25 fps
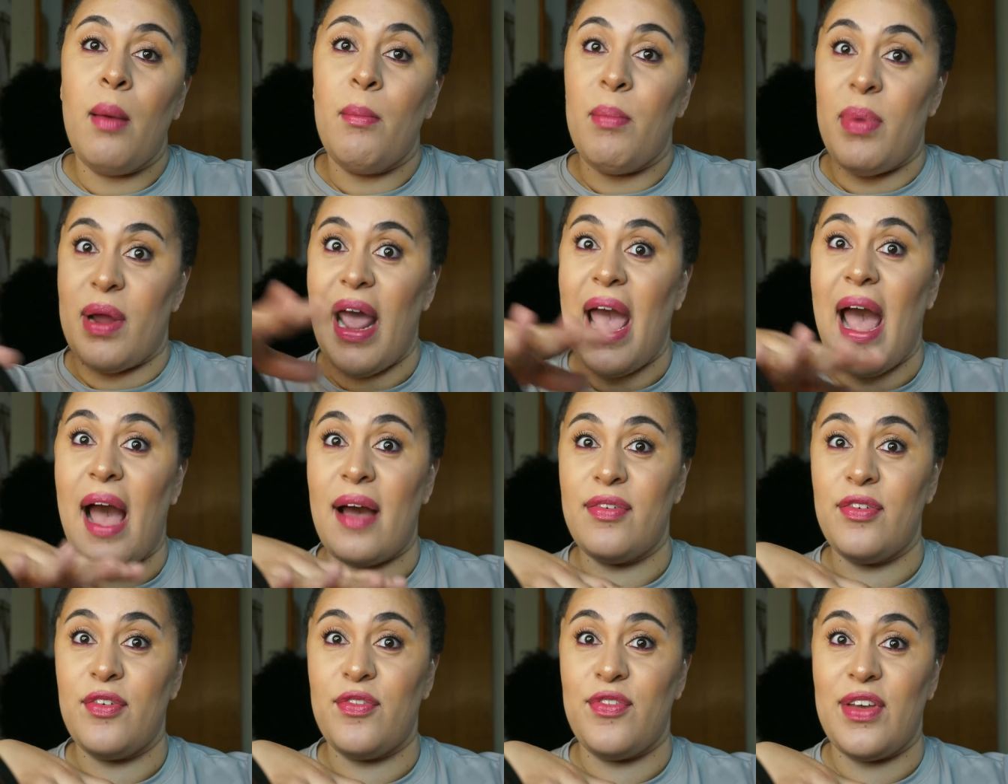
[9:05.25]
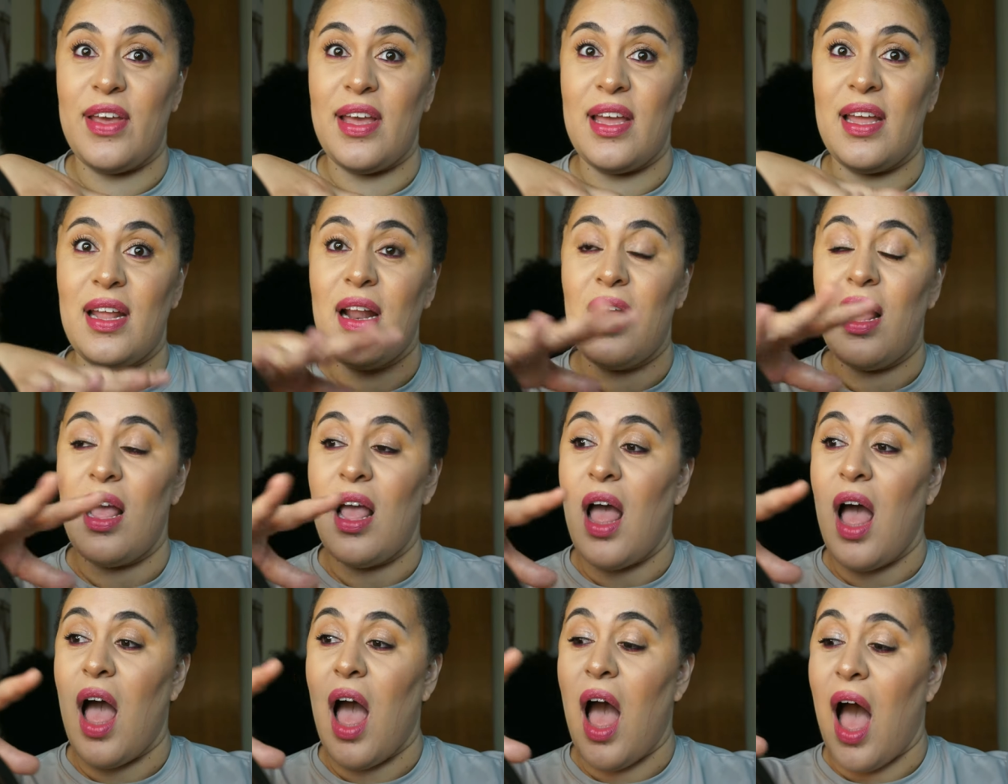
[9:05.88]
but half of it
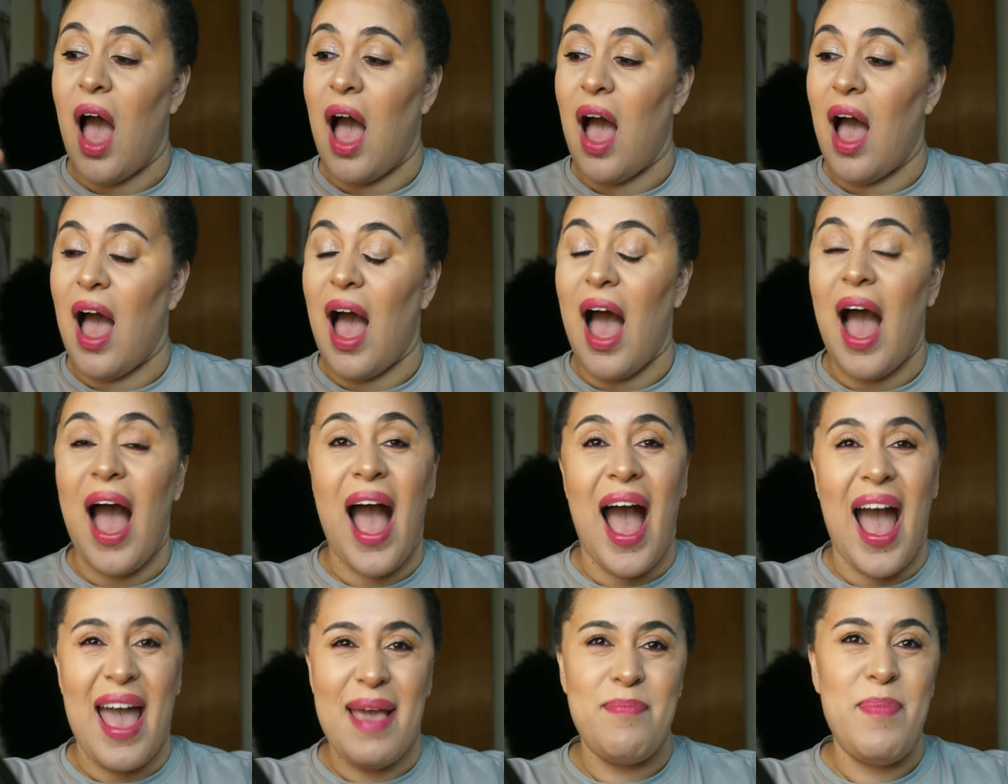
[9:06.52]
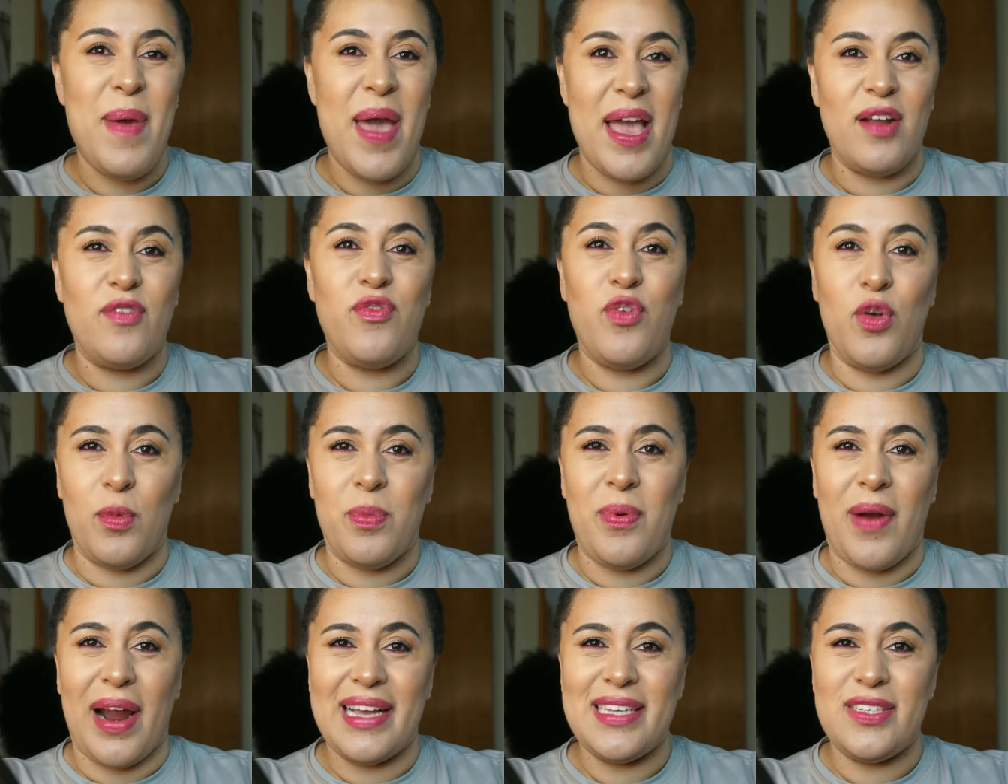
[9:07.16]
I paid
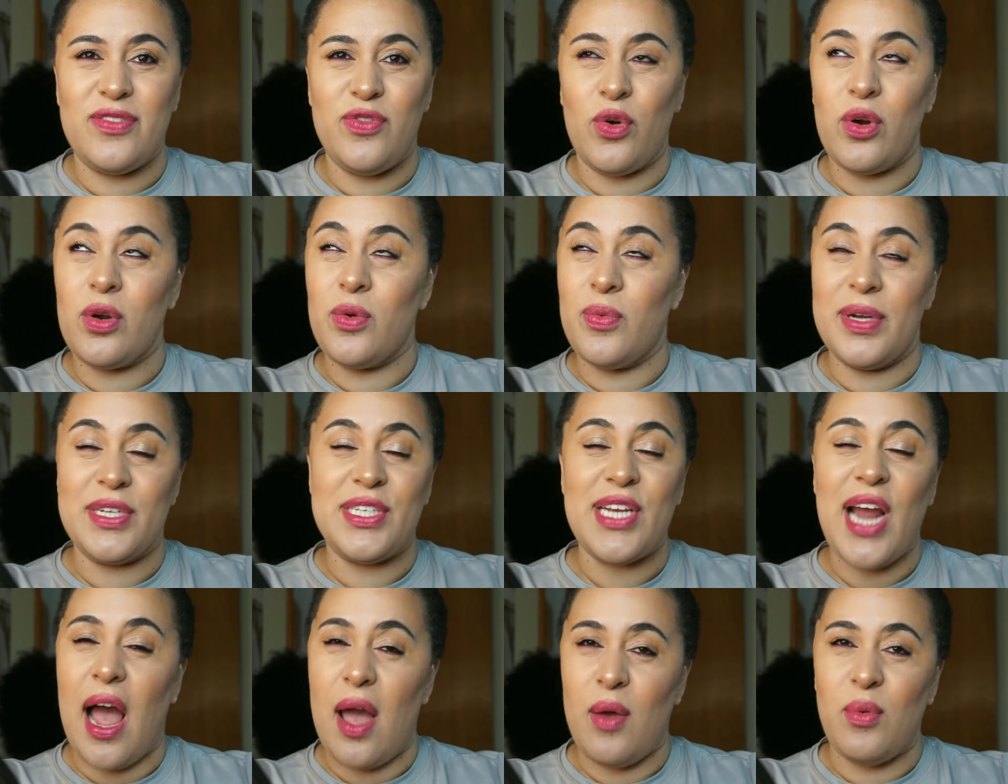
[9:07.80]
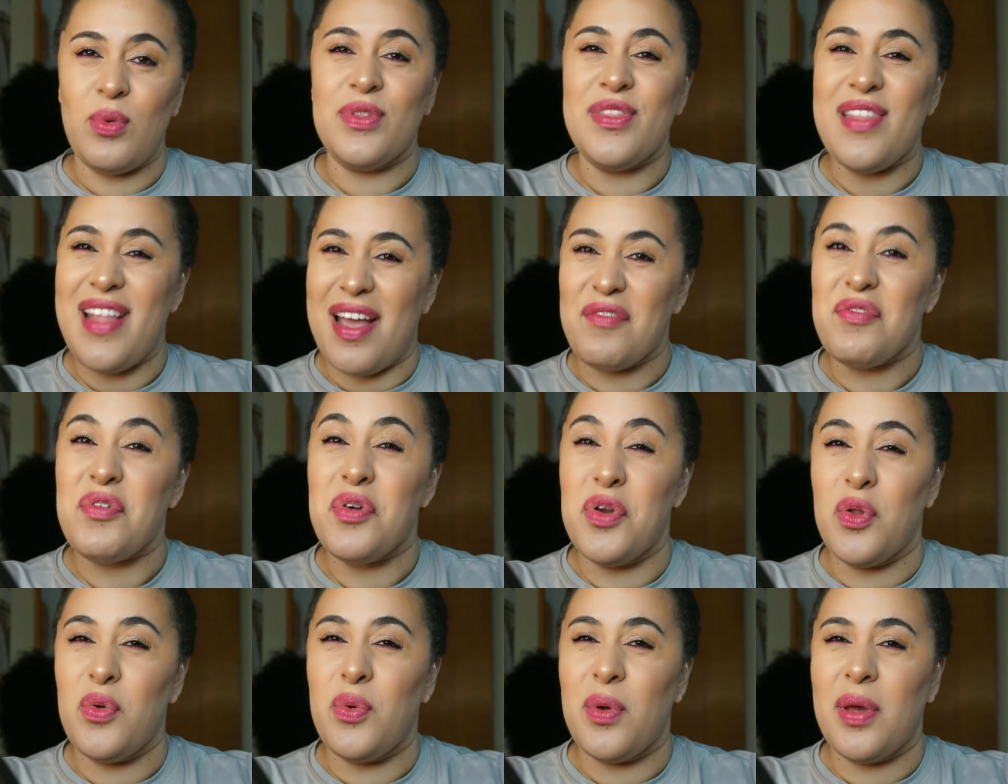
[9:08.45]
full price for, which I will
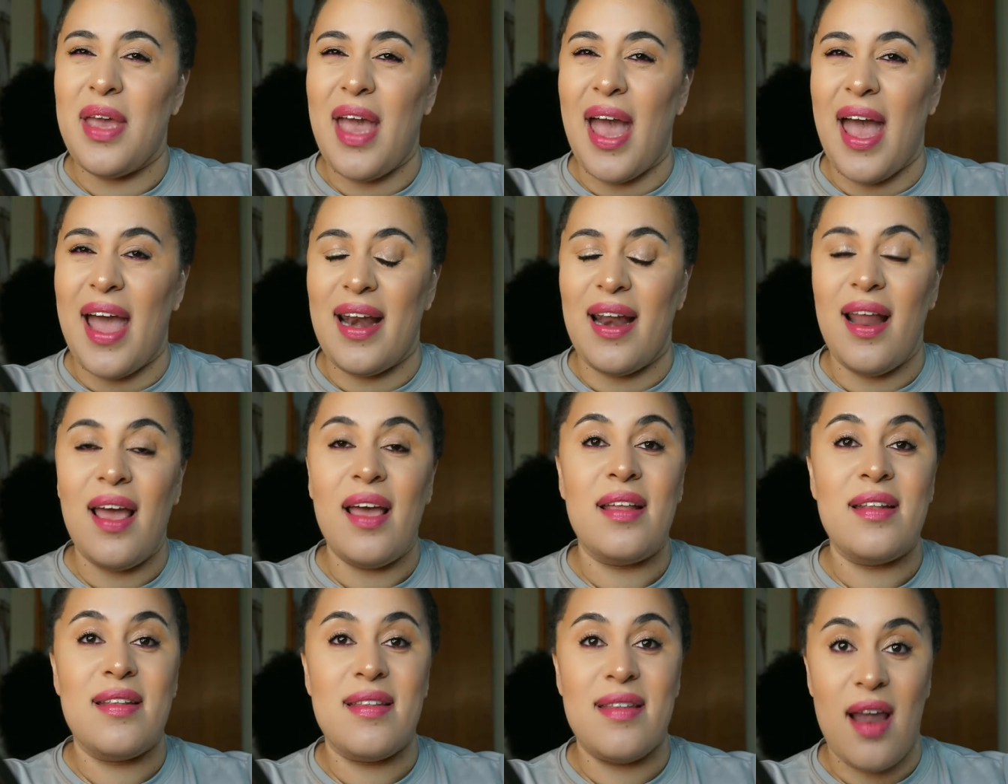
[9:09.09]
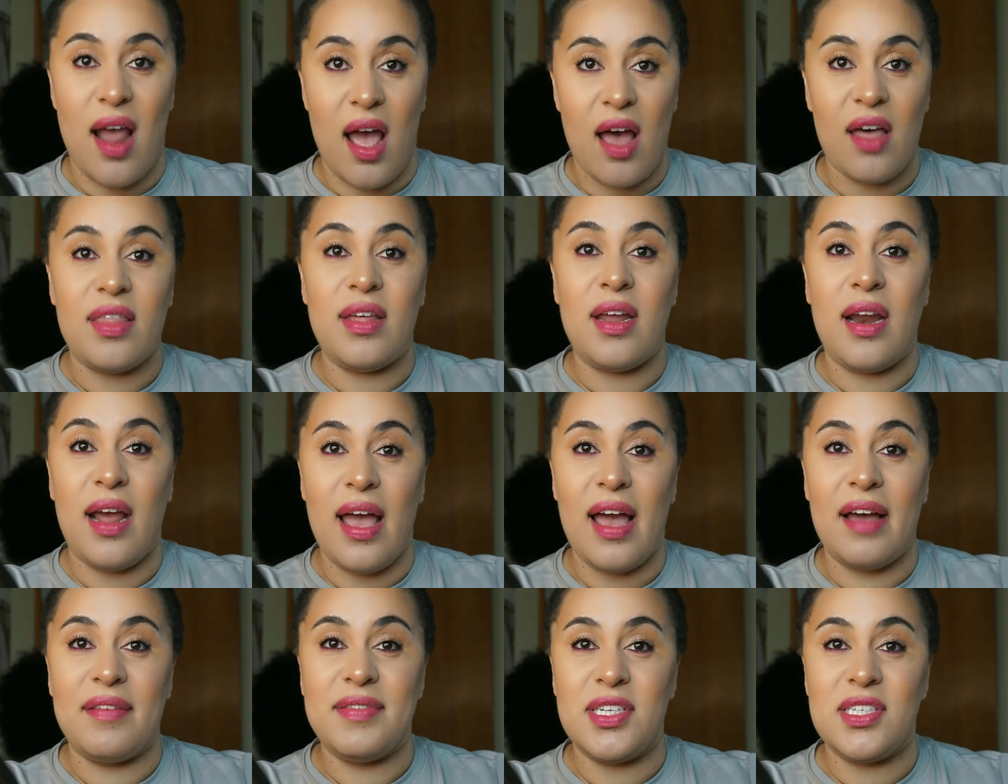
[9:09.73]
never do again now that
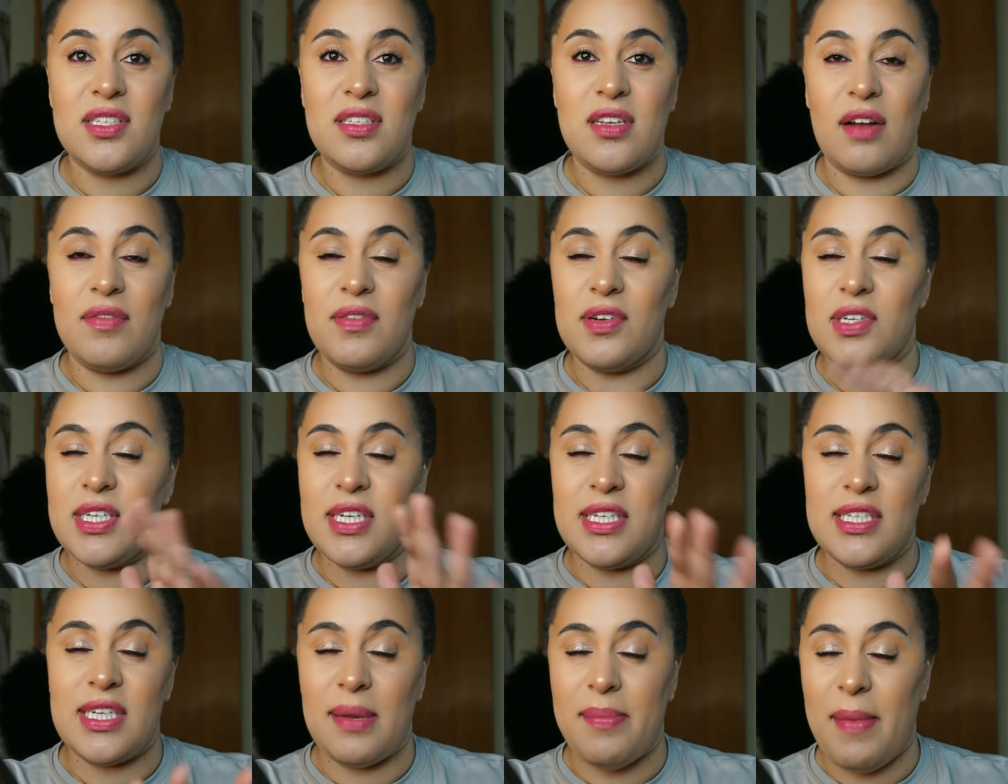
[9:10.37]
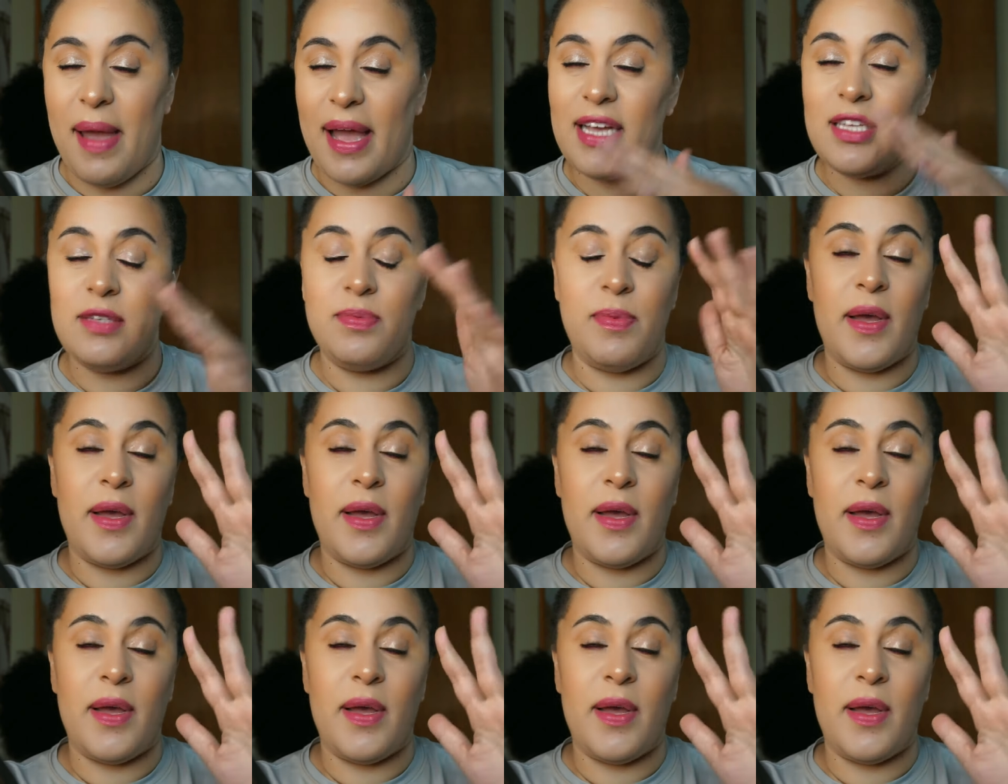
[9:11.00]
I have discovered TJ Maxx.